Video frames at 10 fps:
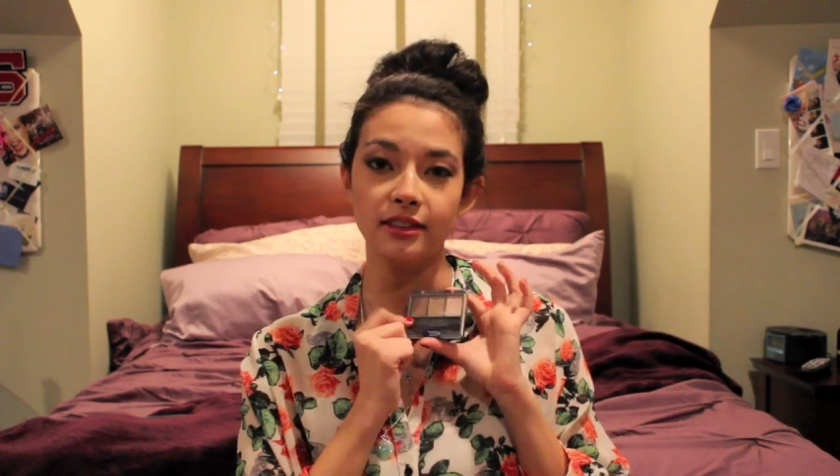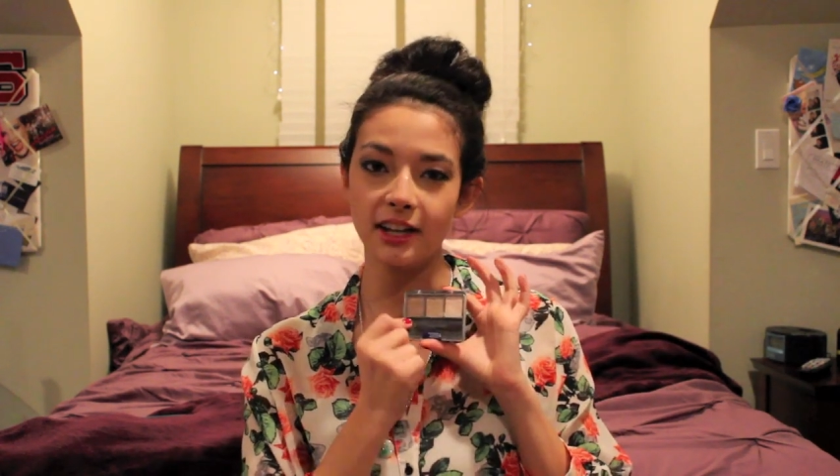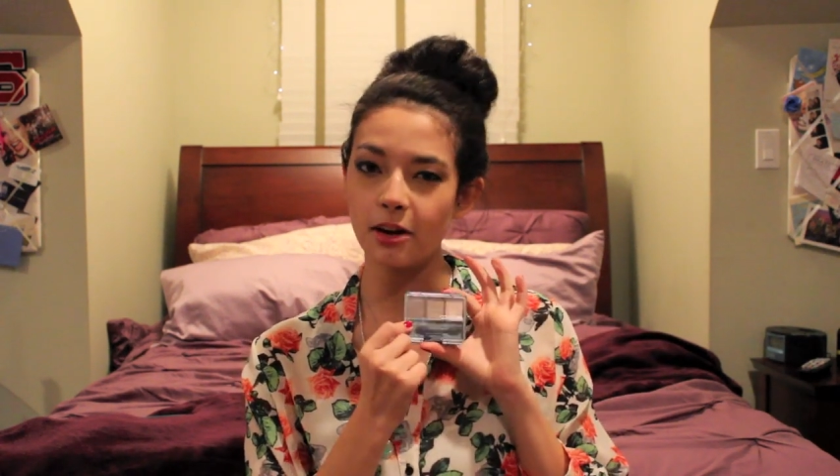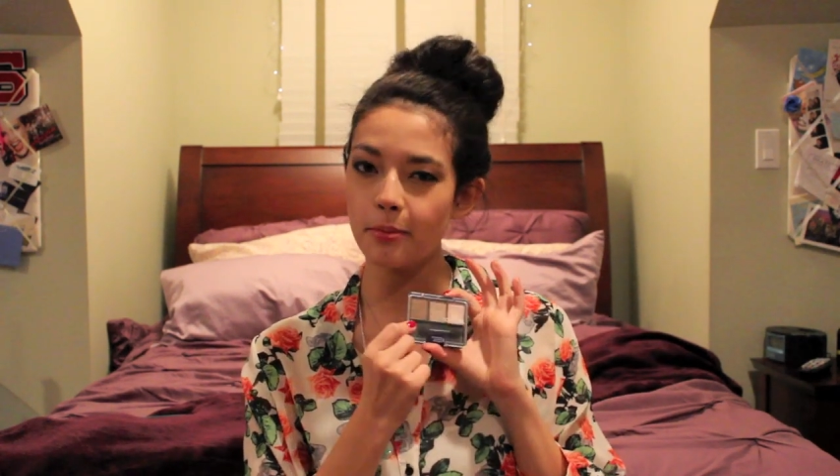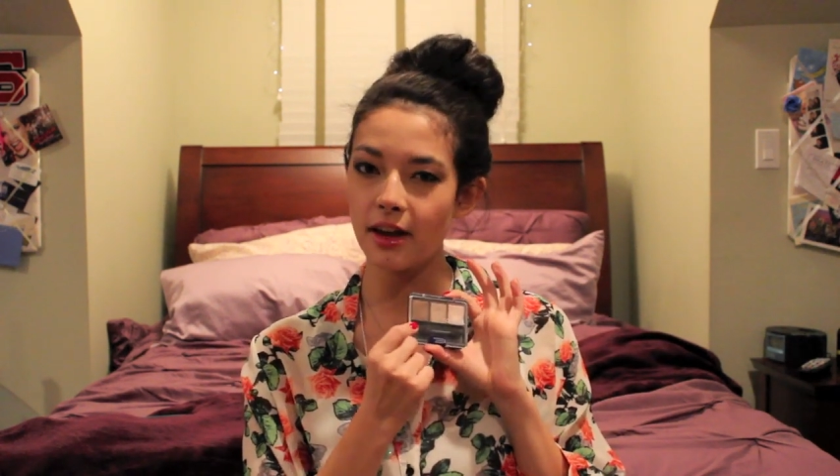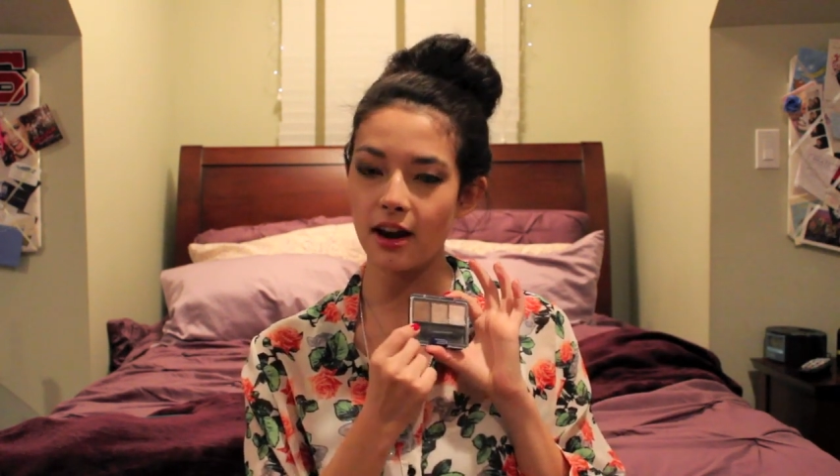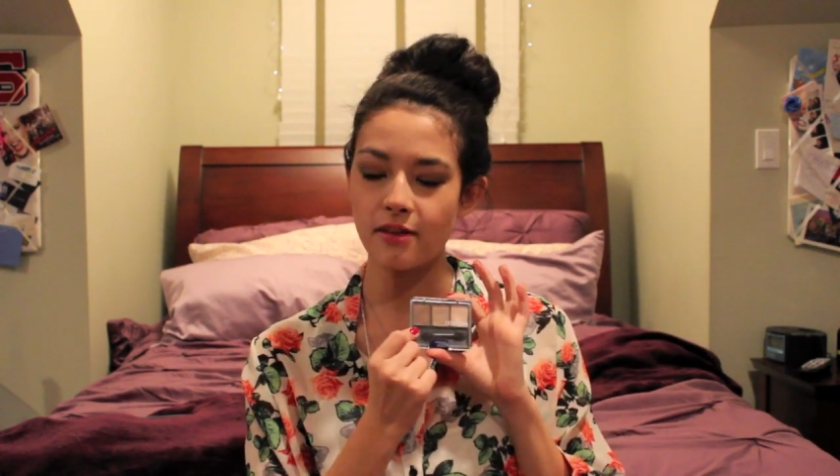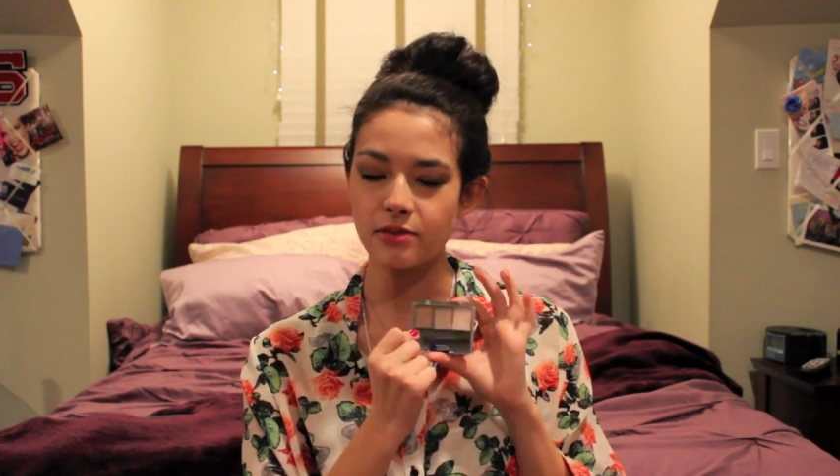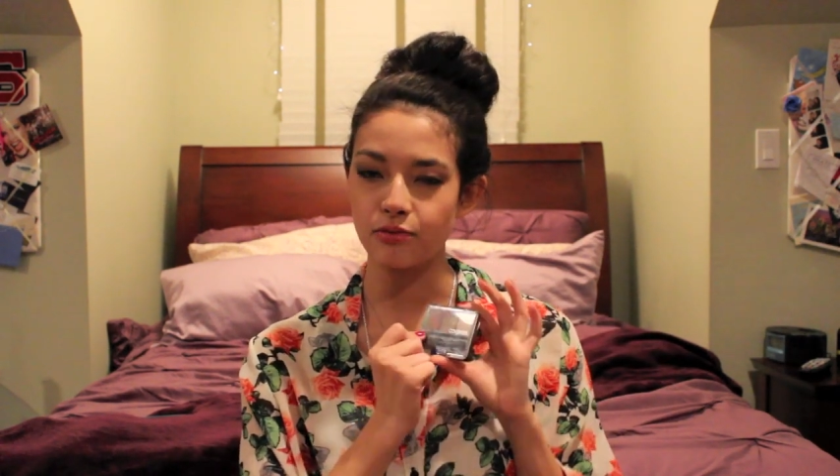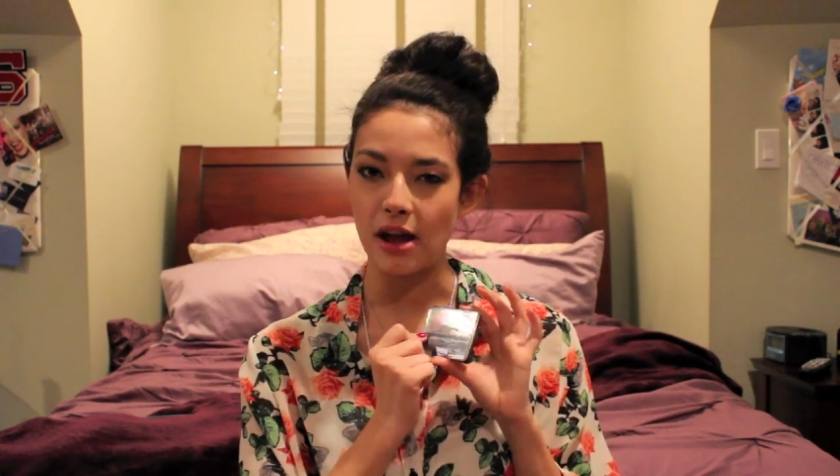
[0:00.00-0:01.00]
little bit
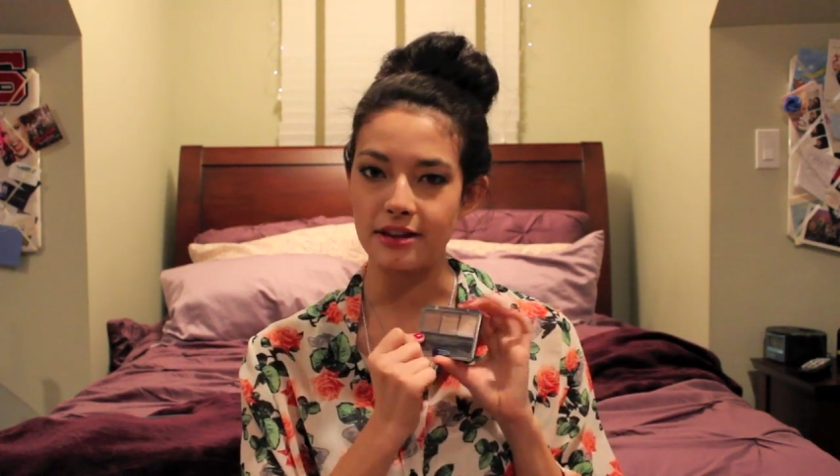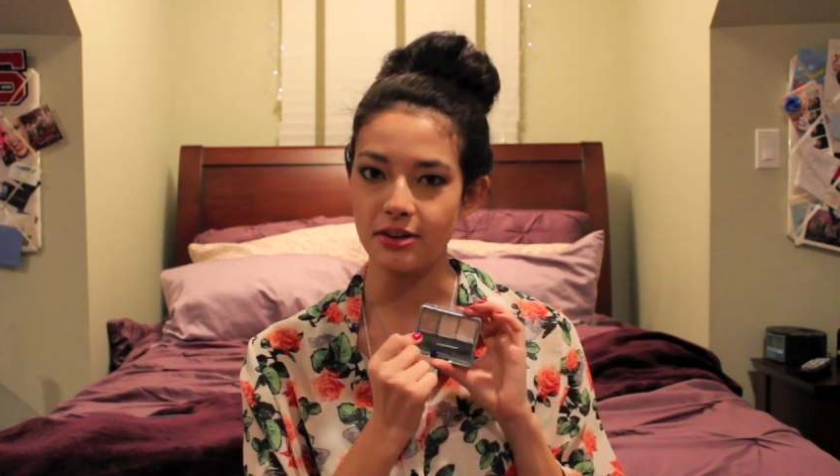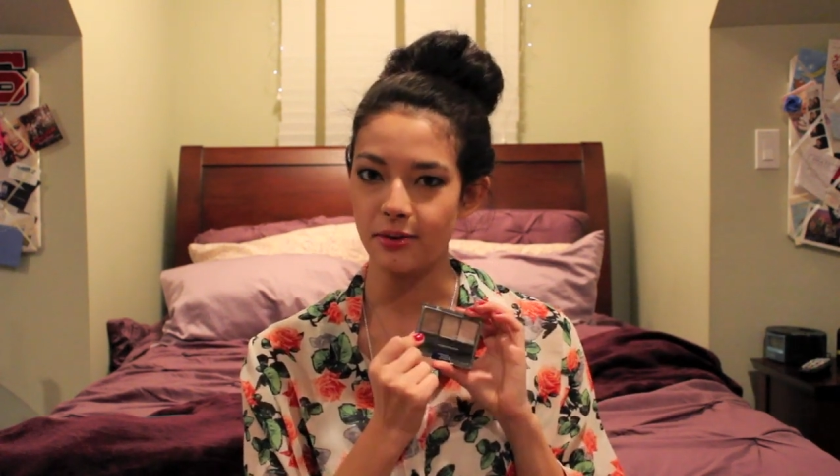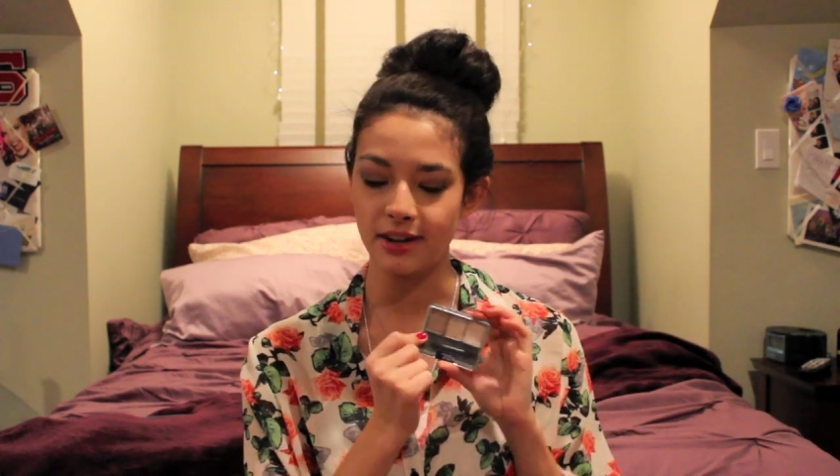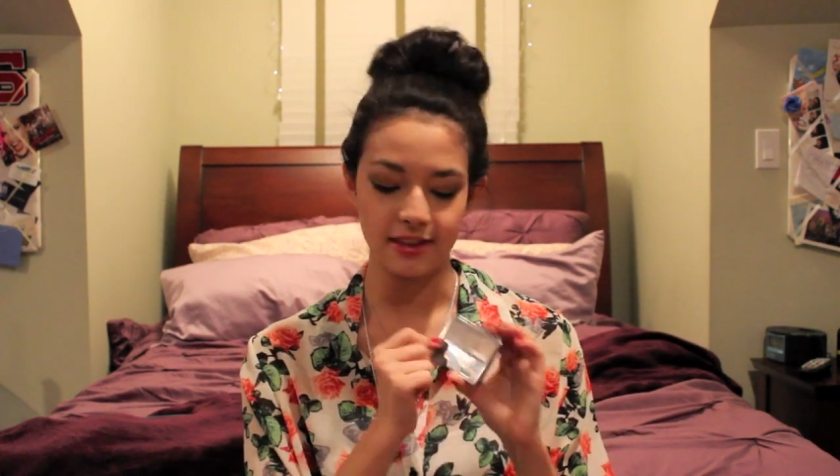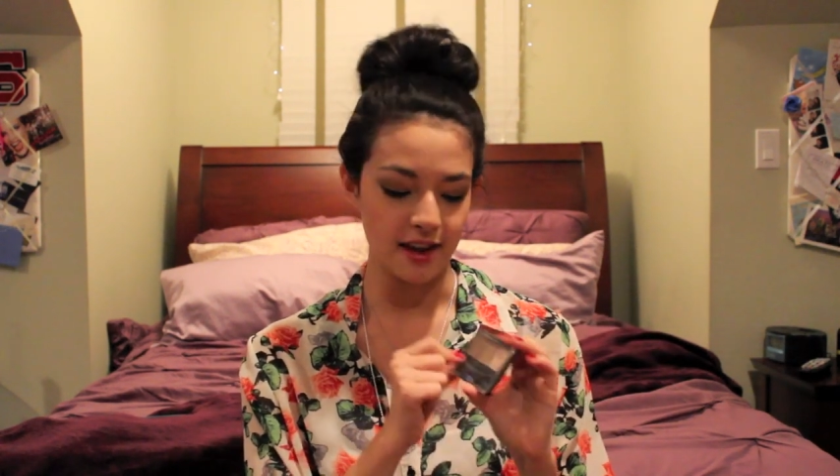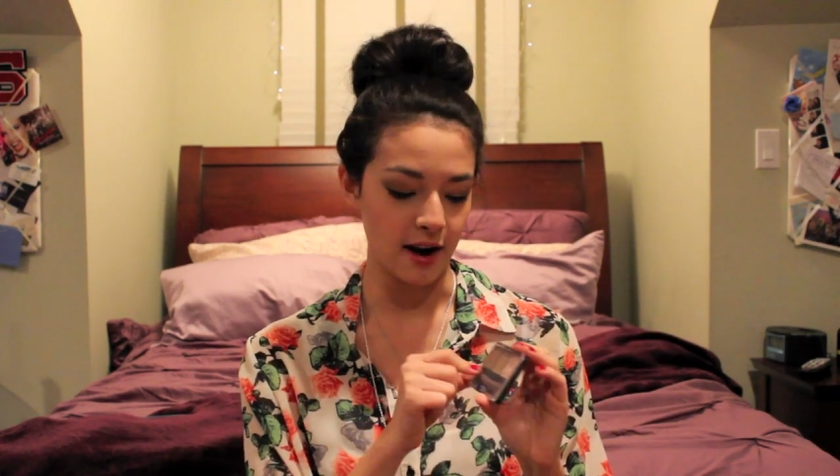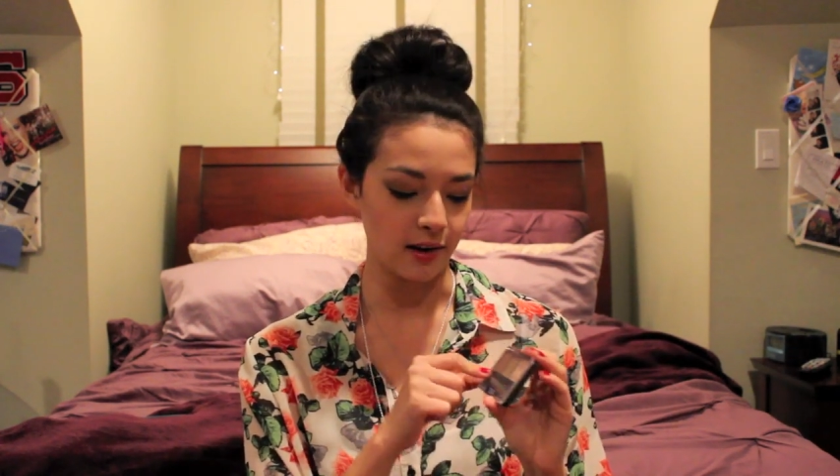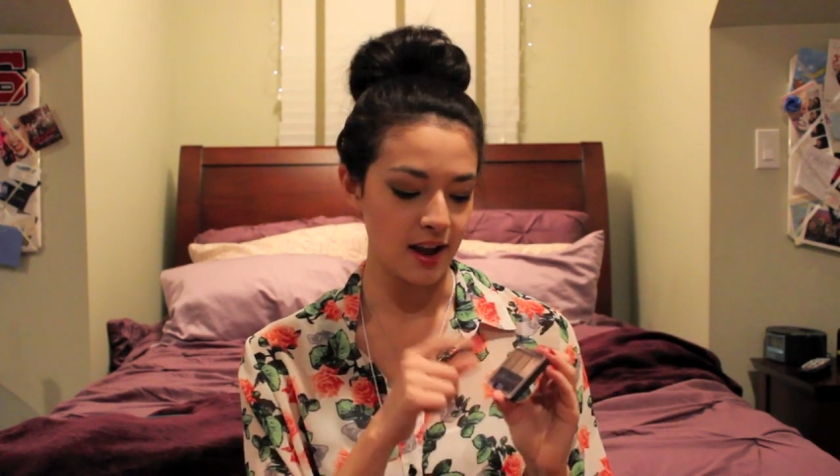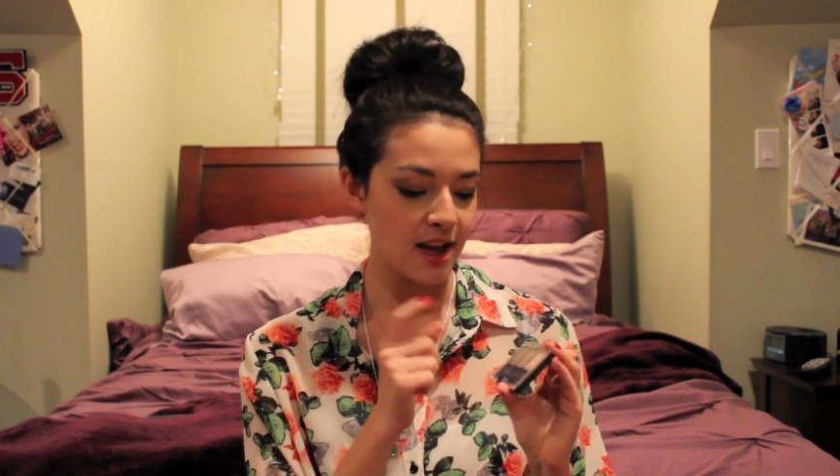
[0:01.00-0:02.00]
of a red tone in
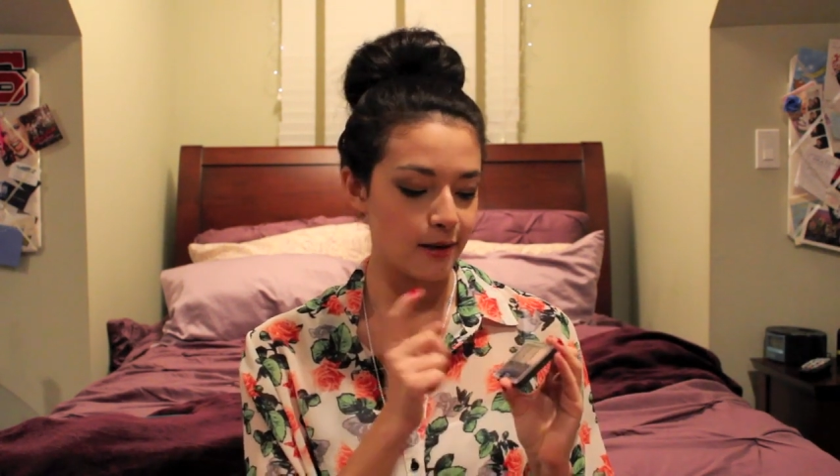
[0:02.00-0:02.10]
there